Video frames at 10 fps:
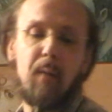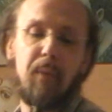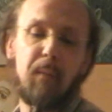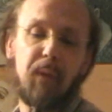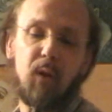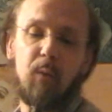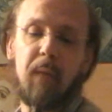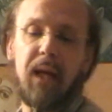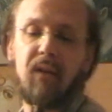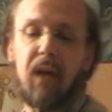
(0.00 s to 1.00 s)
people who
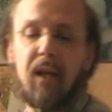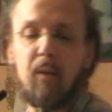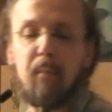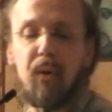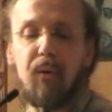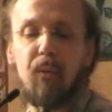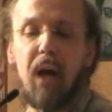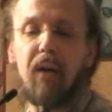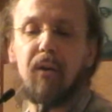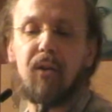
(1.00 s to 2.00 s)
maintain the birth
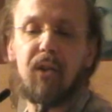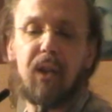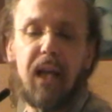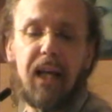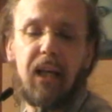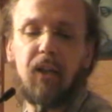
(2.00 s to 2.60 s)
records and they